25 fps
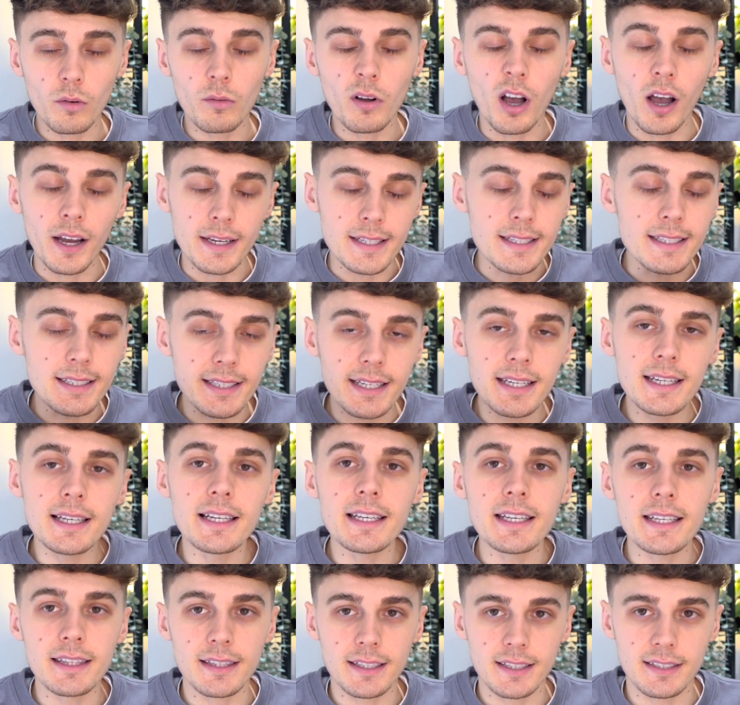
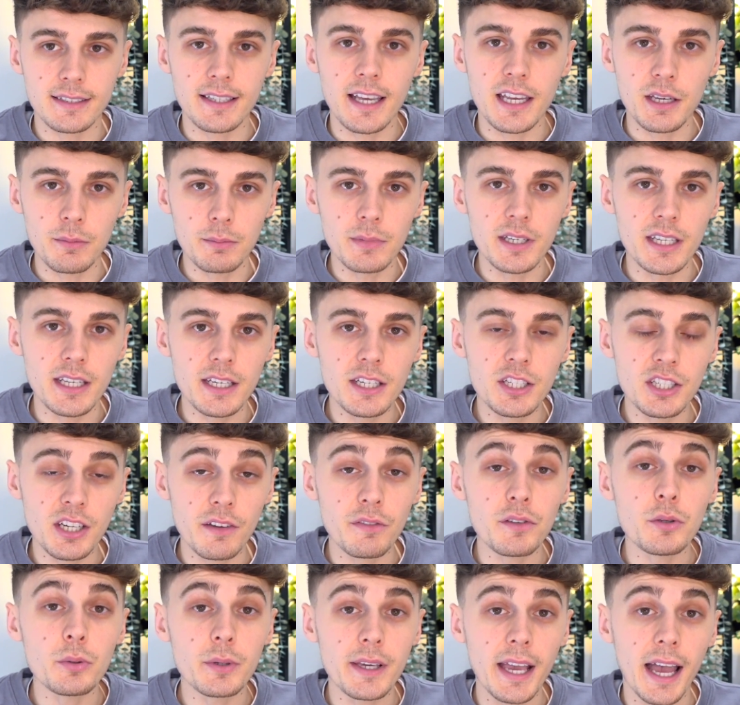ideally in the same niche
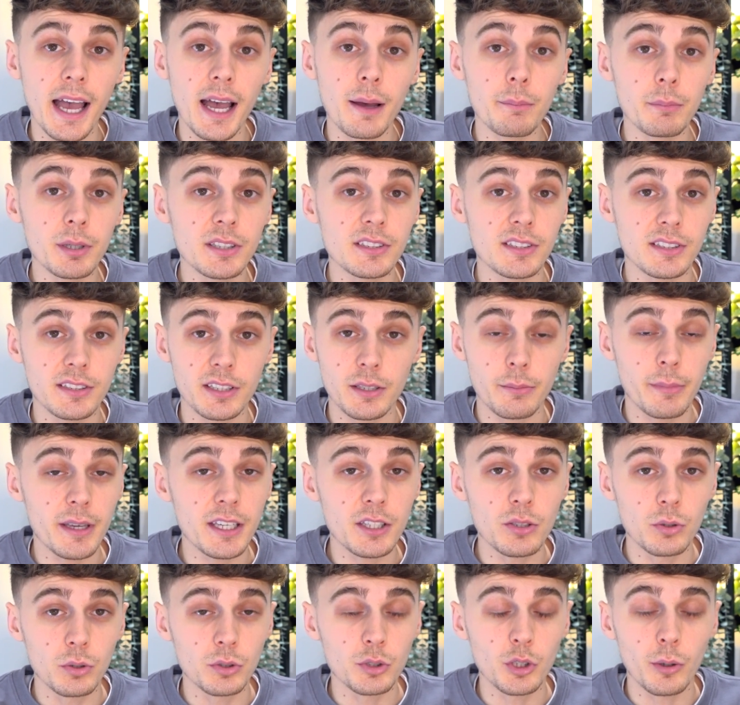if you can, because it's going to
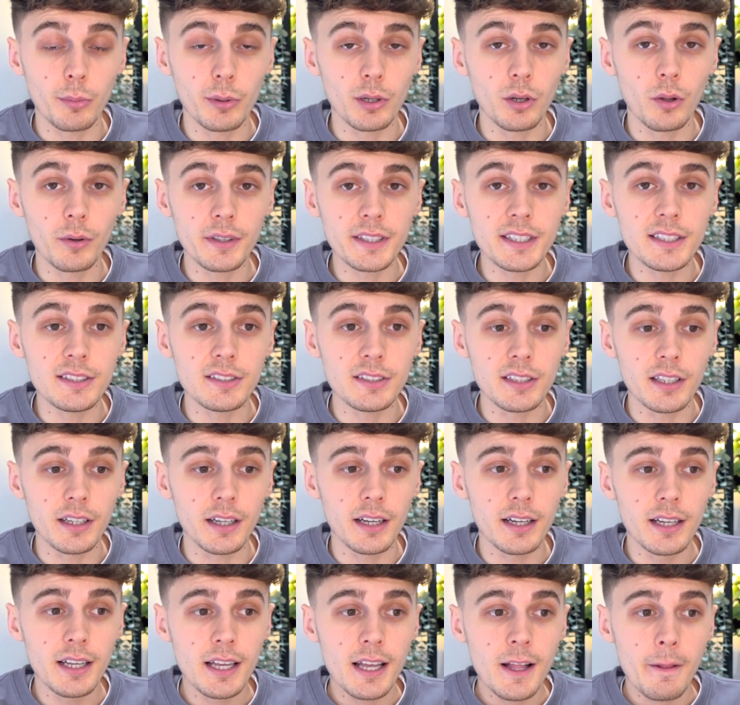make your job a lot
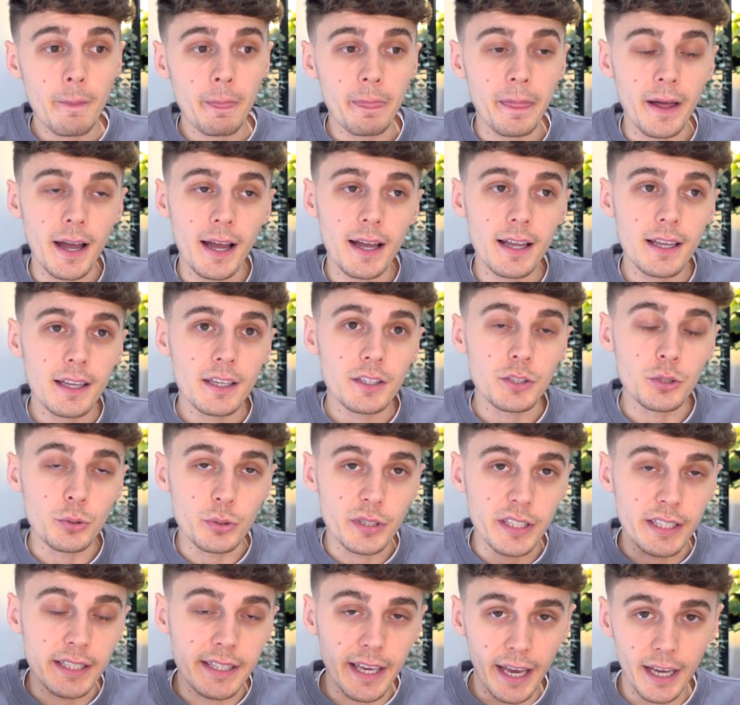easier, that you
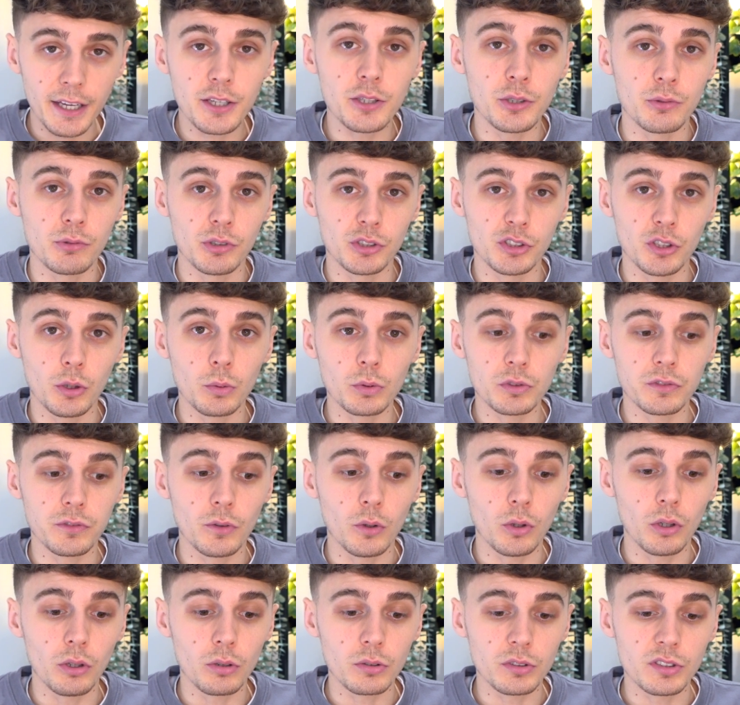can get good results for
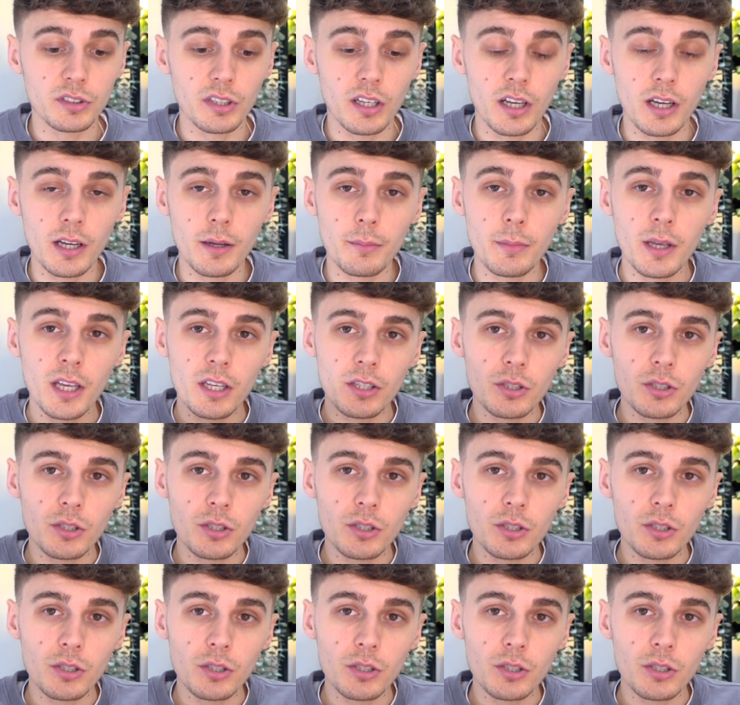long term.